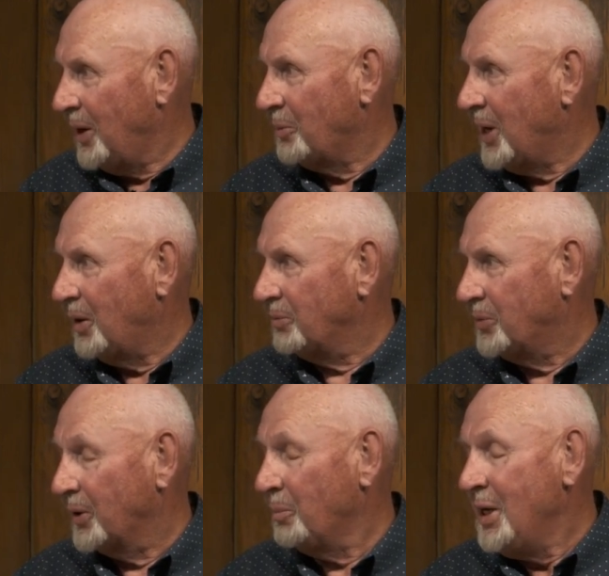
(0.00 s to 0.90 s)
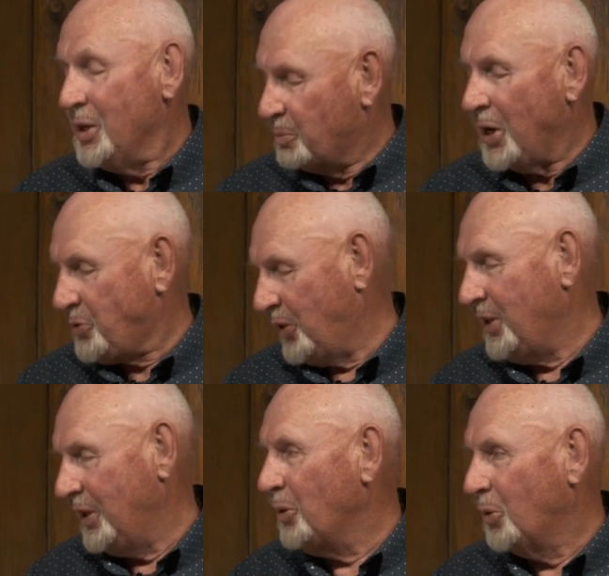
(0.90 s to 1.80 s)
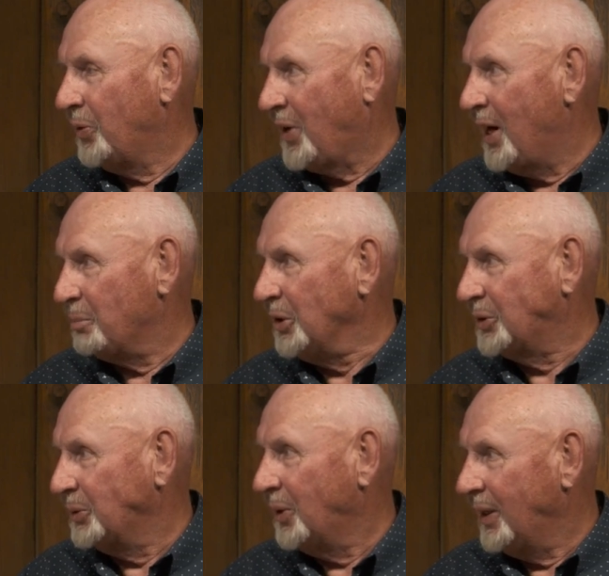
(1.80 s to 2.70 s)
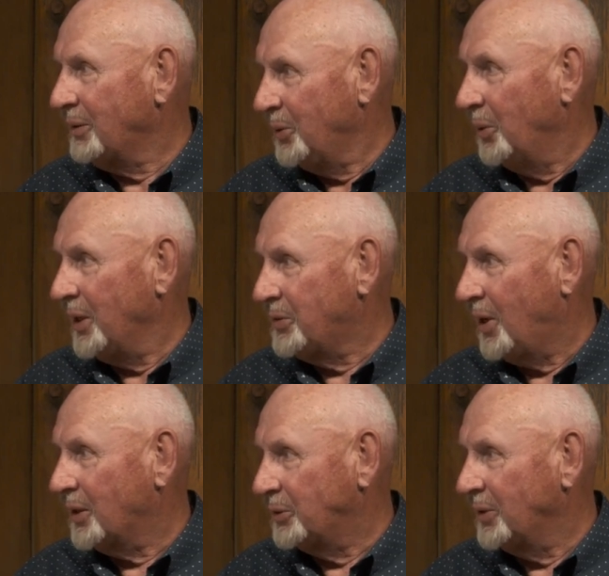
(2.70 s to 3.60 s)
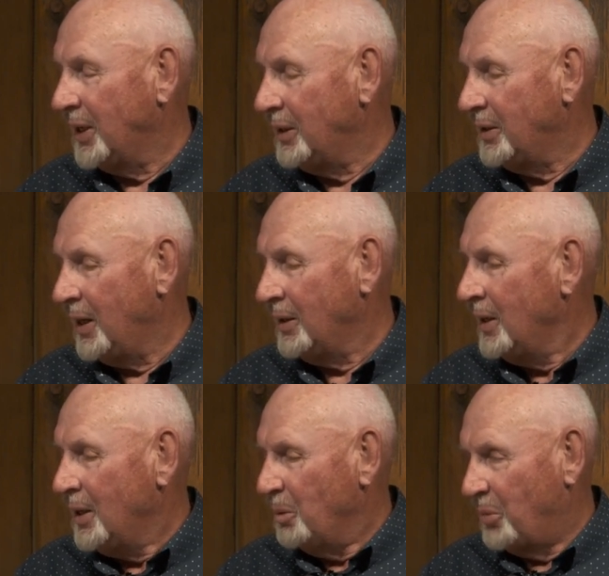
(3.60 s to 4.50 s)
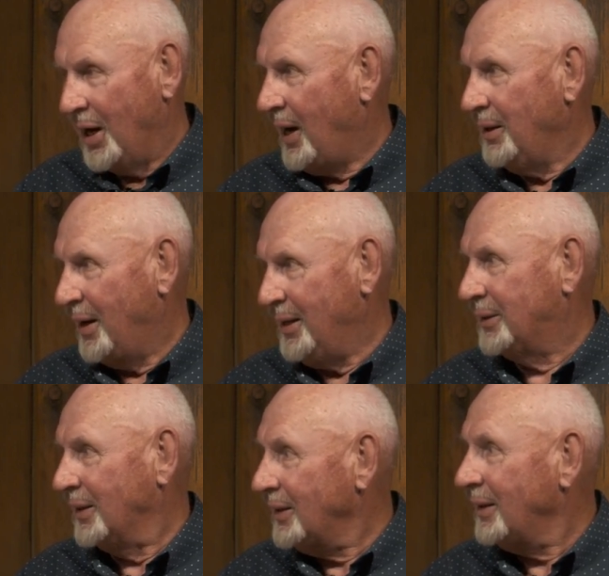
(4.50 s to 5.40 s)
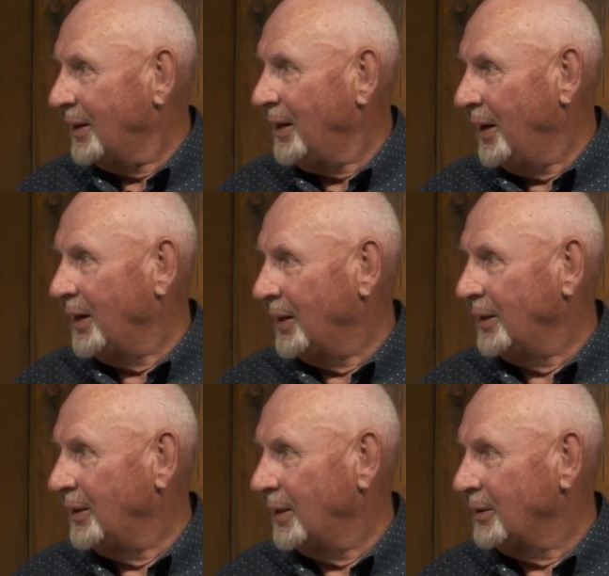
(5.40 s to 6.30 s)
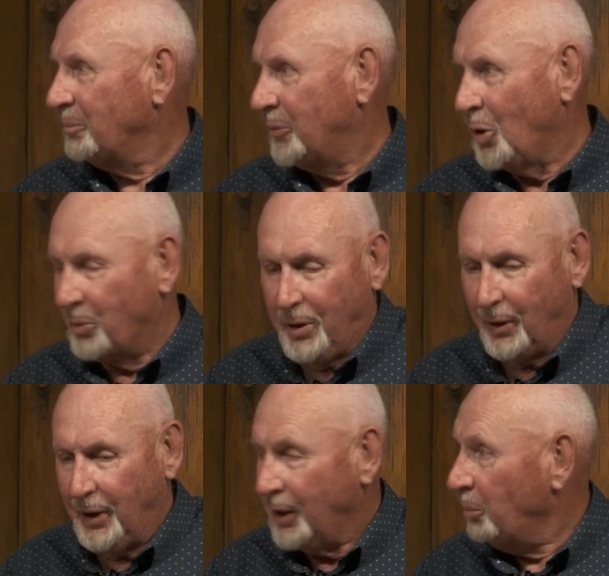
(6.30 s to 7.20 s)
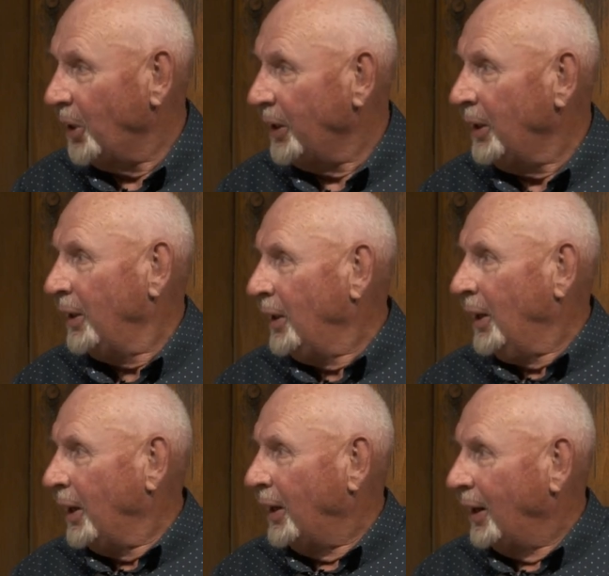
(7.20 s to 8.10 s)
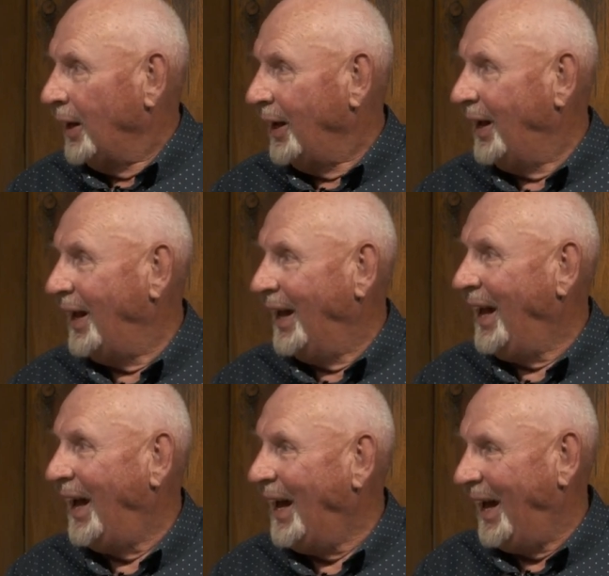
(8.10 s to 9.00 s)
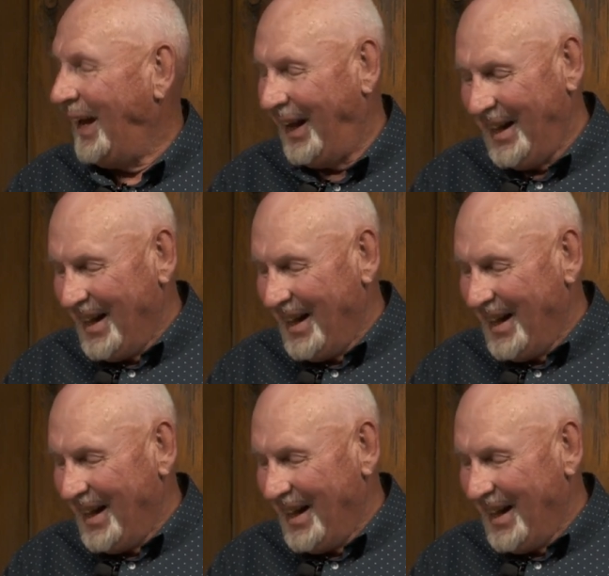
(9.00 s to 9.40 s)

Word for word: around for them, especially the old timers who I, who I talked to. They, they, but I liked it, and uh, don't tell anybody. Uh,